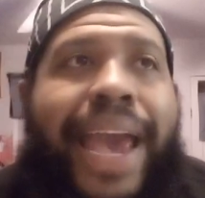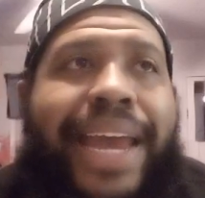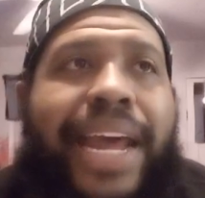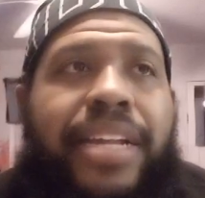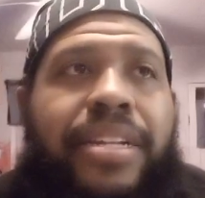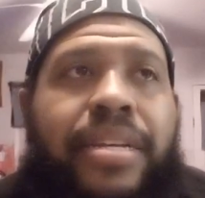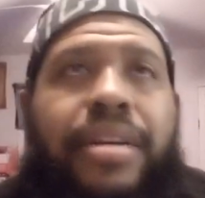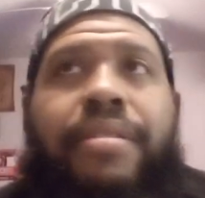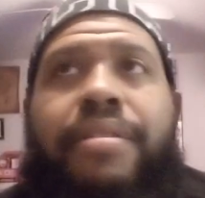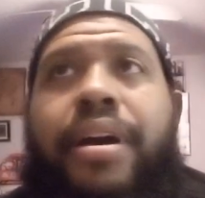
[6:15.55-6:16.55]
and that
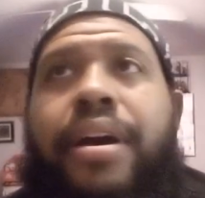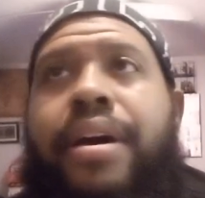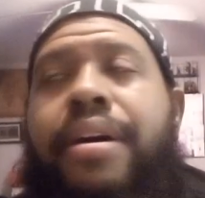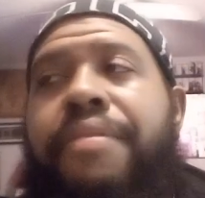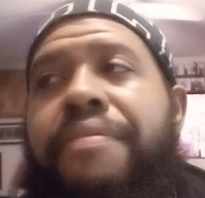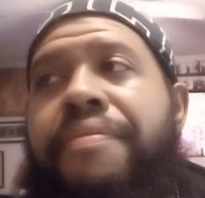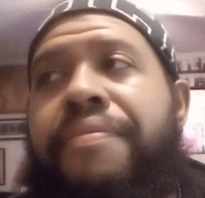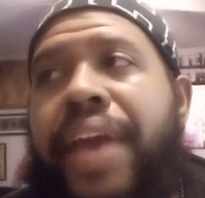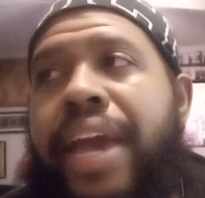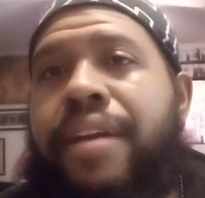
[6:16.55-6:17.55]
took
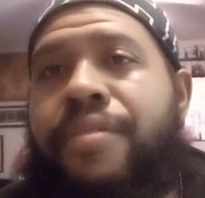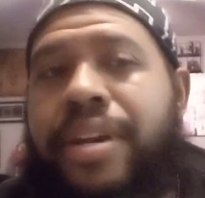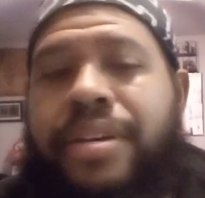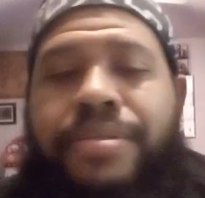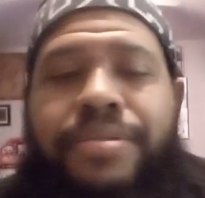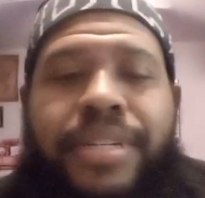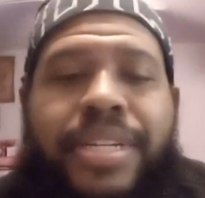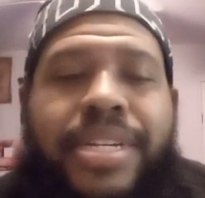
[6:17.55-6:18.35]
Van Grinkle